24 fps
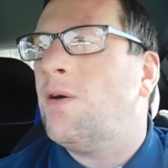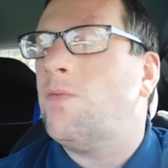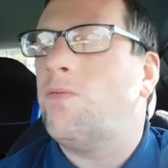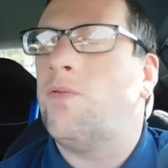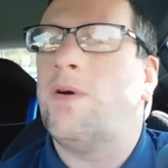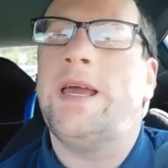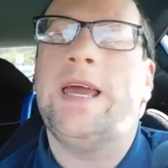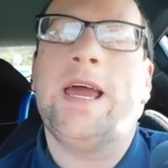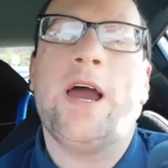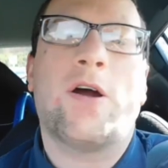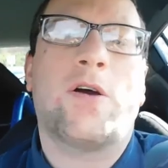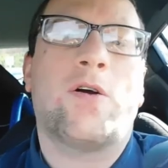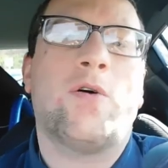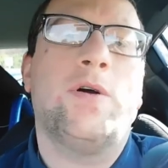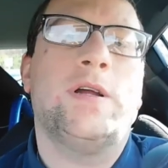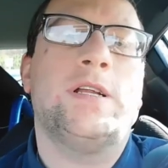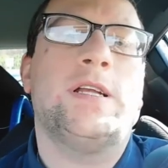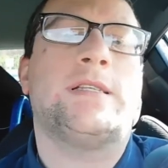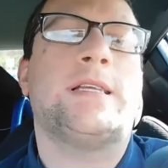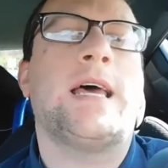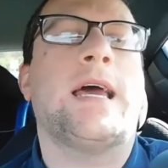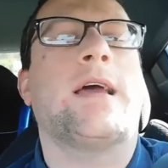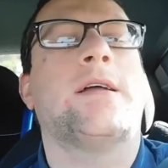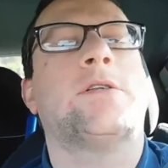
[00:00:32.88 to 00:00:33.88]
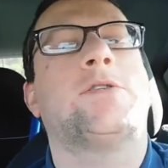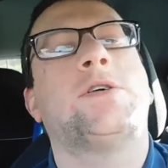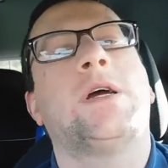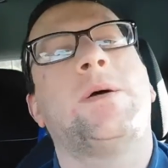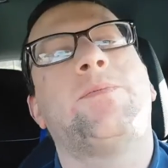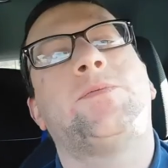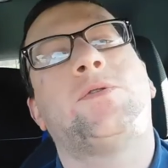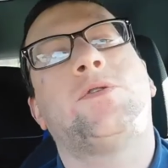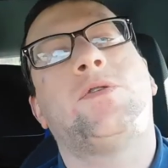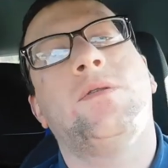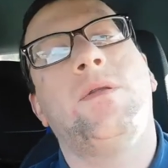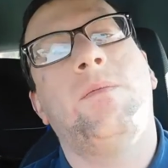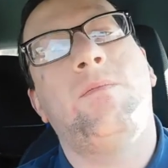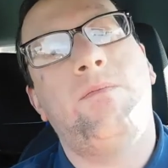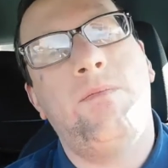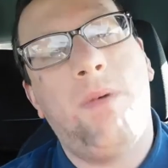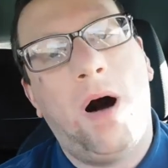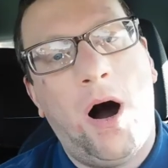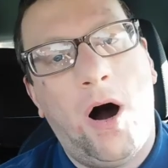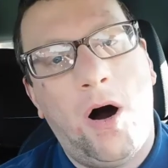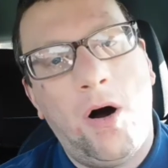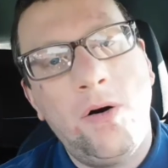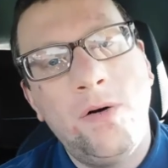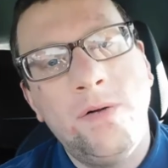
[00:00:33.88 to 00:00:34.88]
We are going to take a trip to the
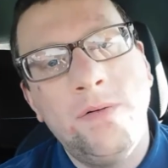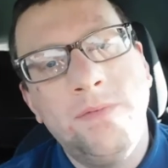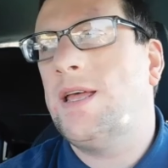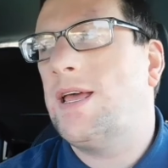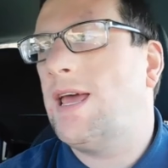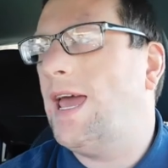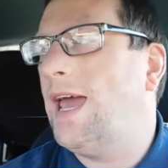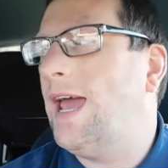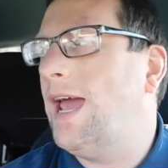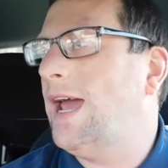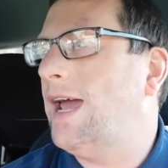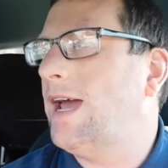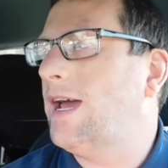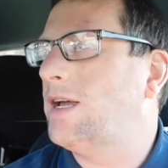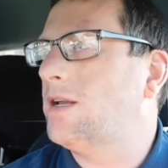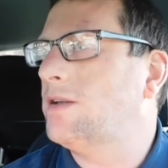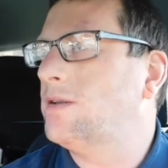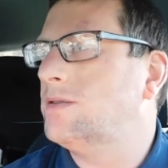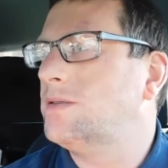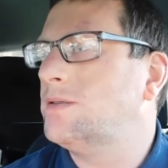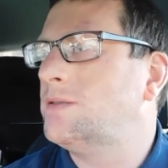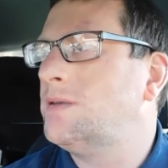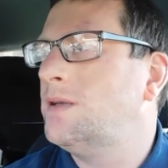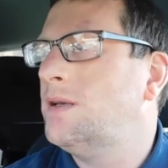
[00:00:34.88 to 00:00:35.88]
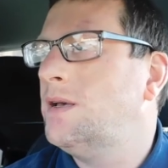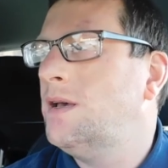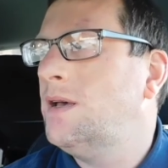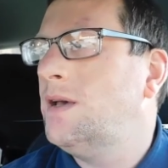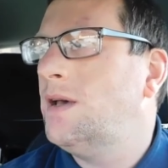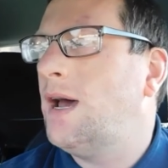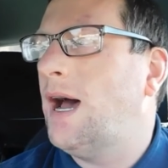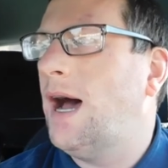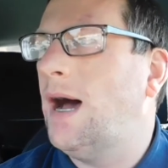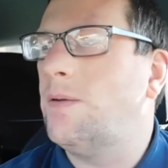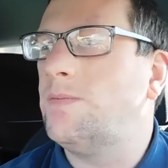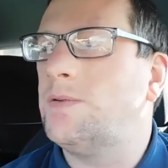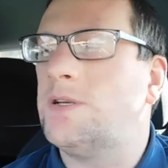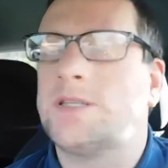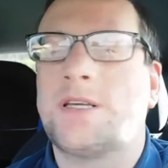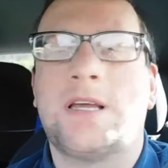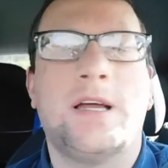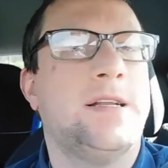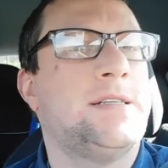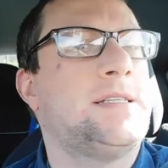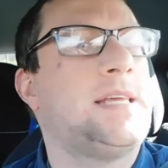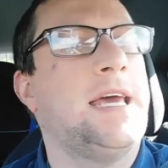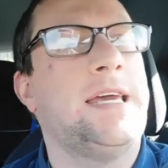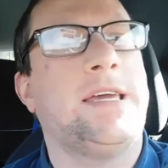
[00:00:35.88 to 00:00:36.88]
mall, and I'm just
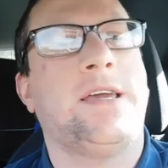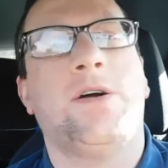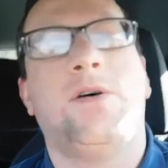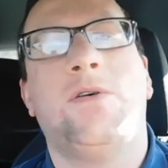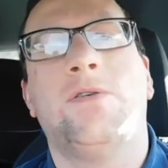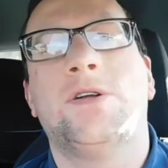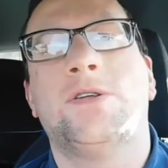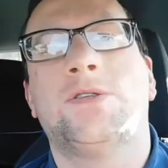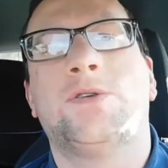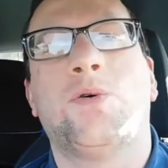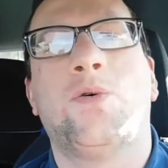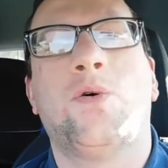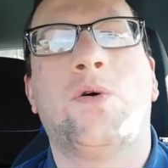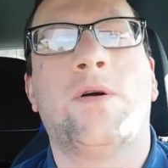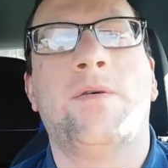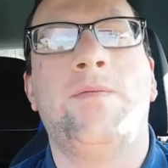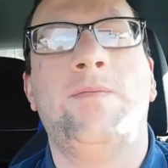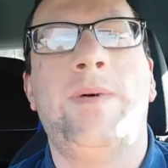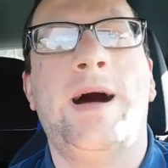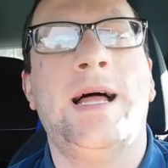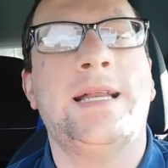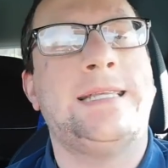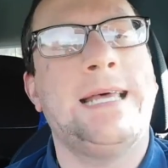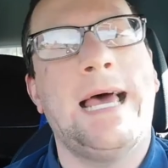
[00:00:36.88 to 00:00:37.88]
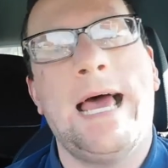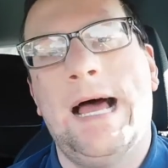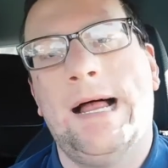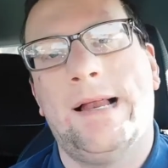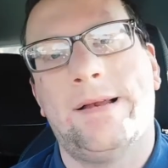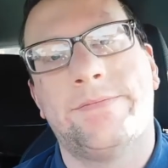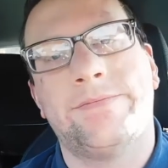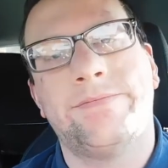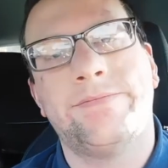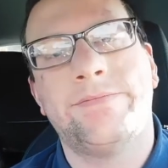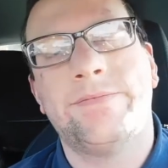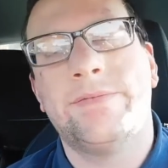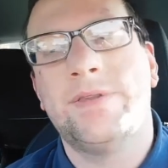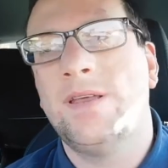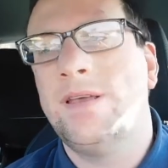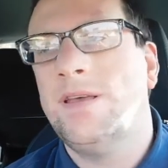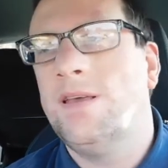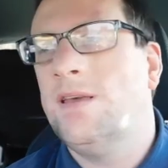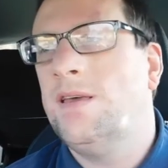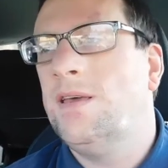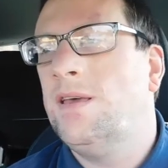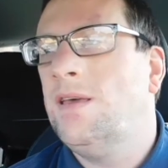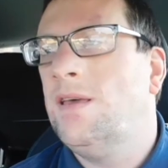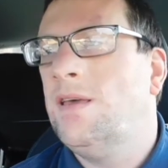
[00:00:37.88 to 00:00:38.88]
going to take you on a tour of my town.
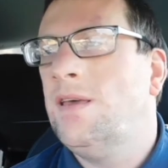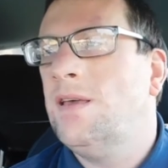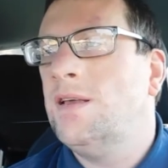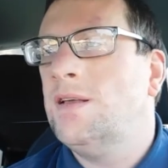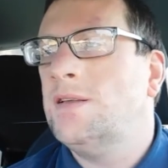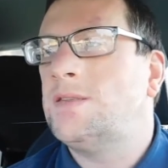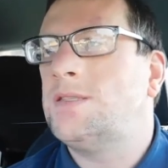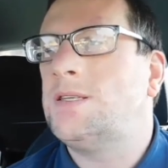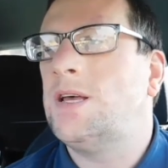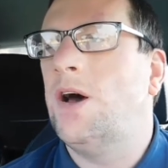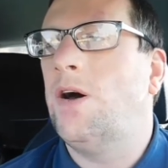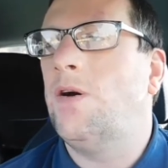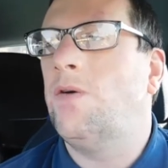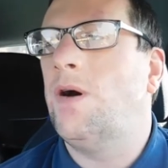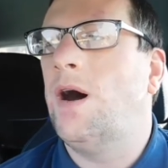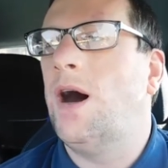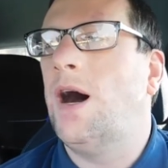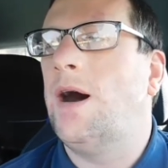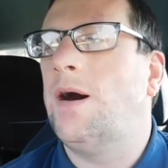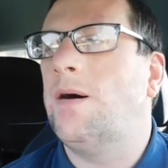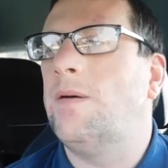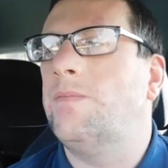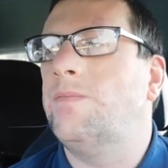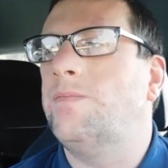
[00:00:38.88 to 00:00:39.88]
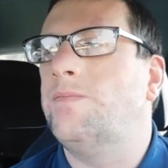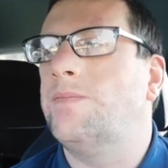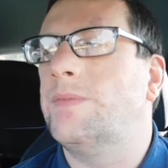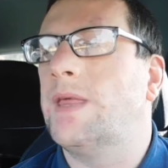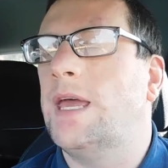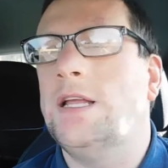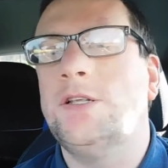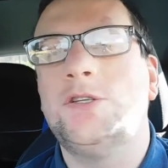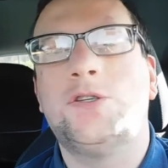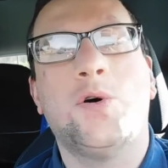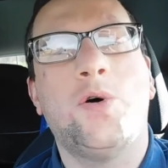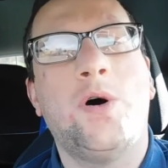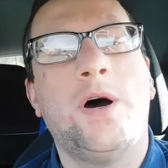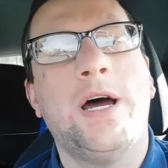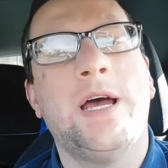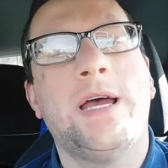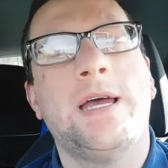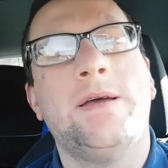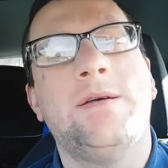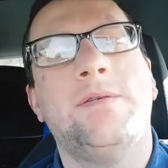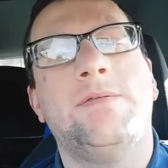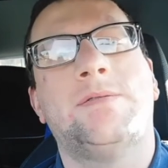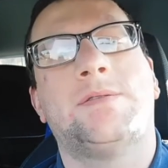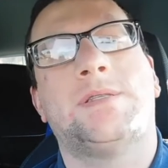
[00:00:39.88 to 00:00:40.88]
So
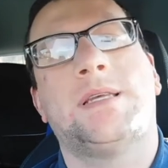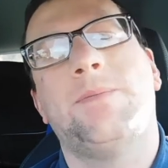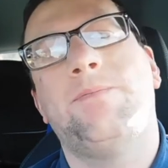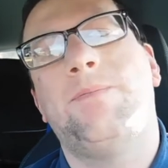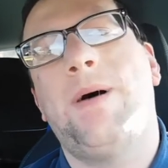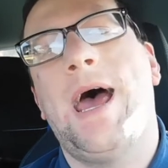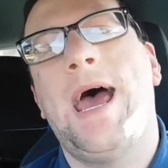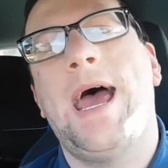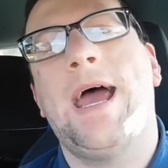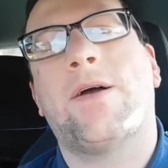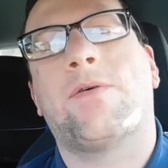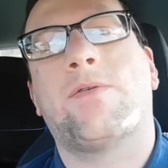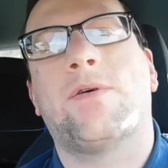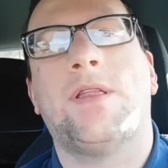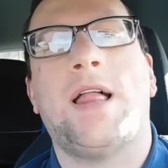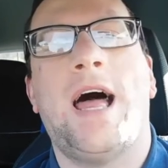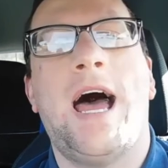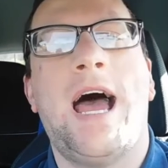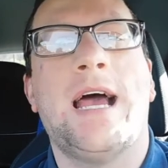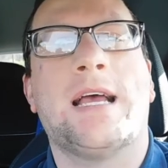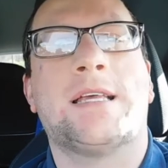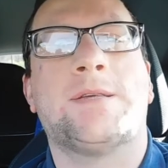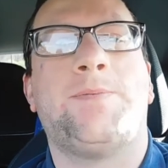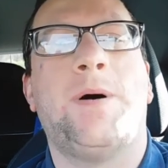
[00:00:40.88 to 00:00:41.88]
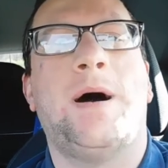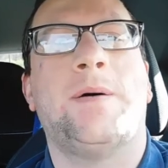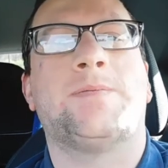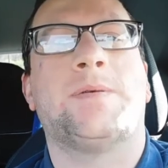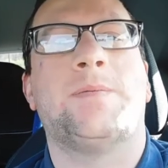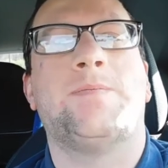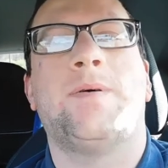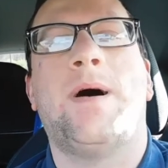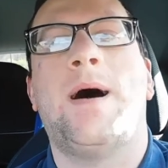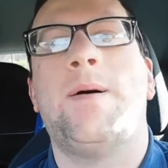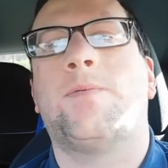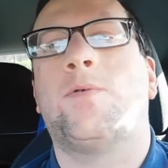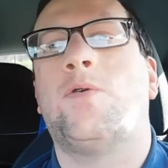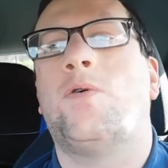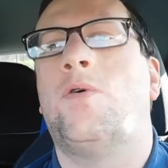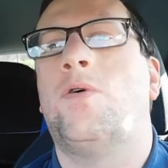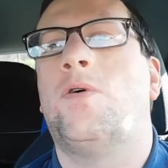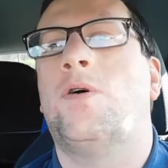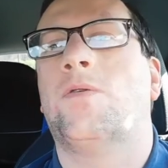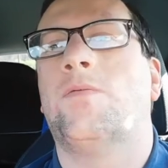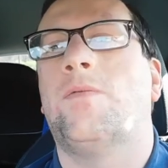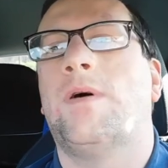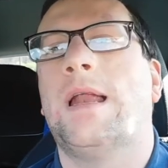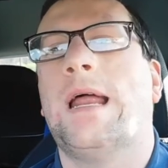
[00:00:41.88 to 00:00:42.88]
enjoy, sit back, relax, pop some
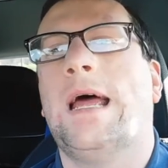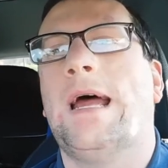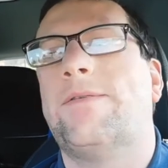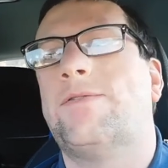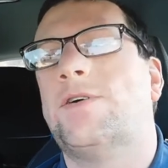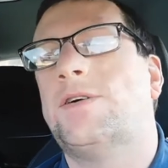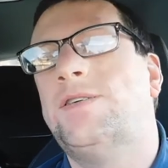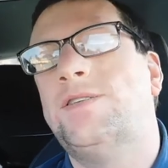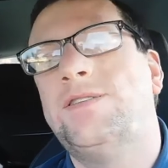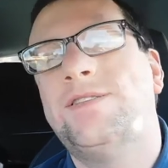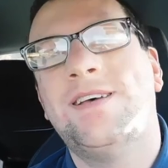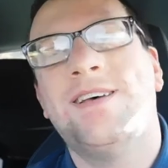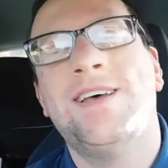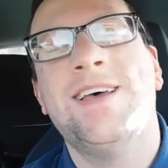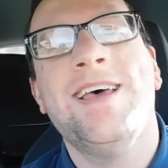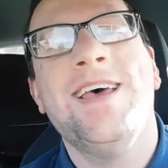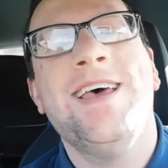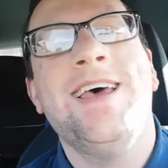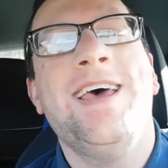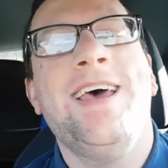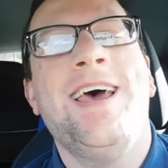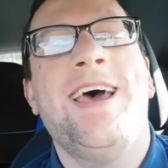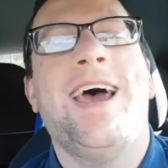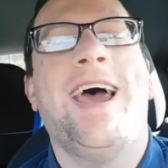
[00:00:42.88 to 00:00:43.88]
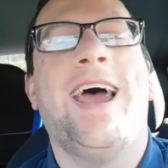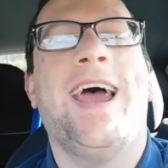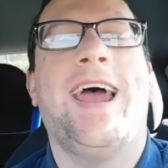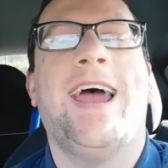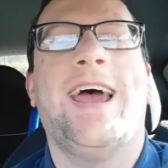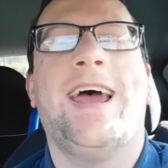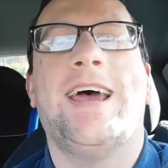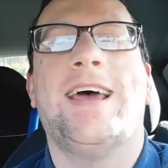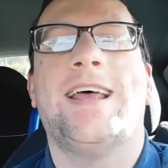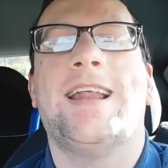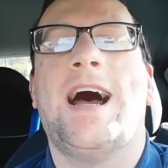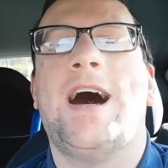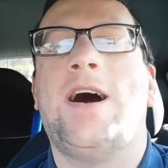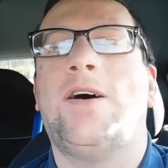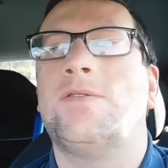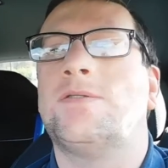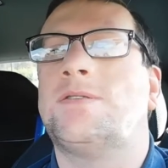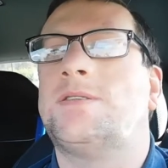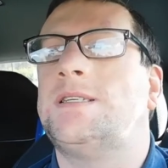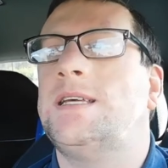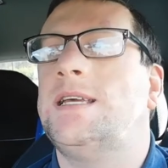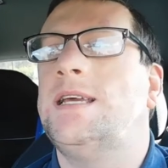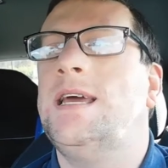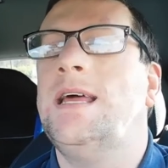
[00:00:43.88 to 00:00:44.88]
popcorn, whatever, and I'll
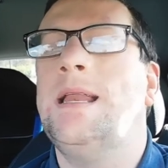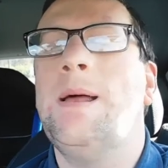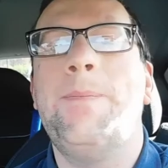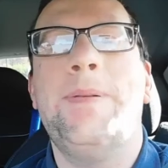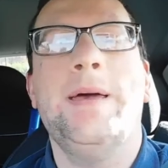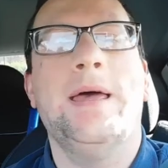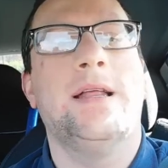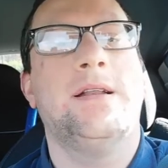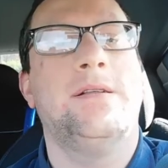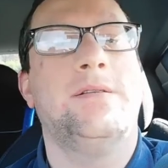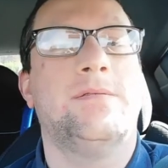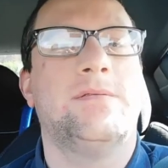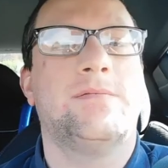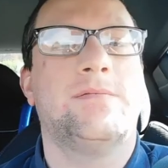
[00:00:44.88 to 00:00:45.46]
see you in a bit.